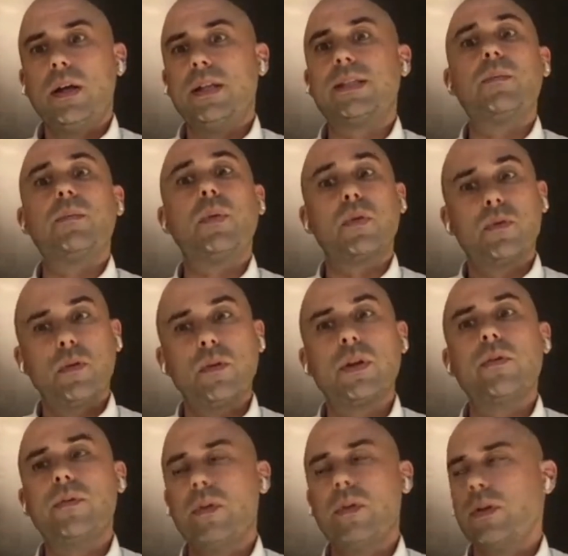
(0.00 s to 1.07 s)
and some
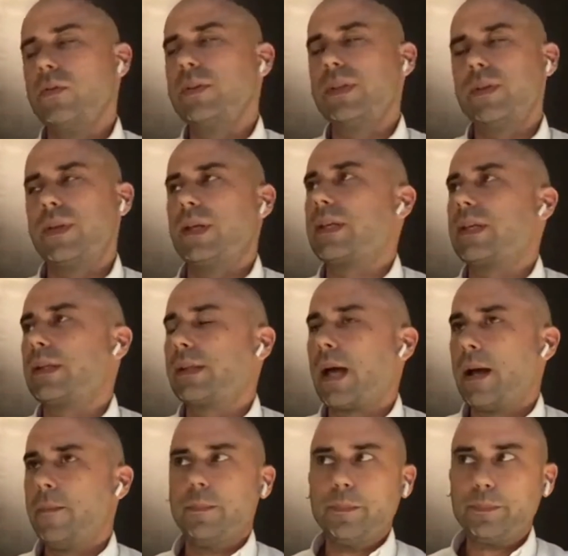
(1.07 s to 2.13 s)
portfolio reviews and things like
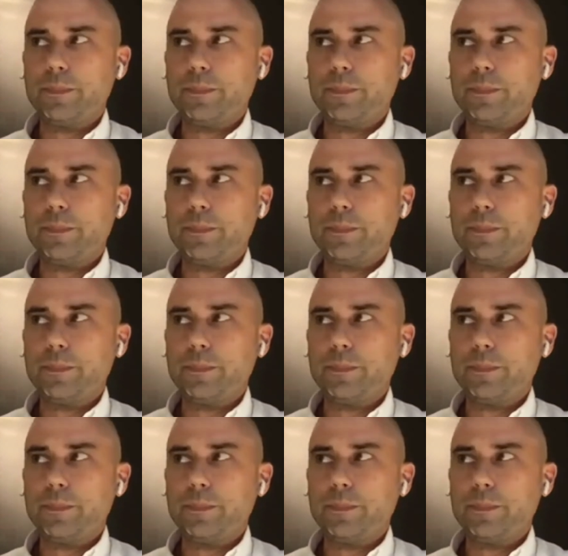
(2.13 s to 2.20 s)
that.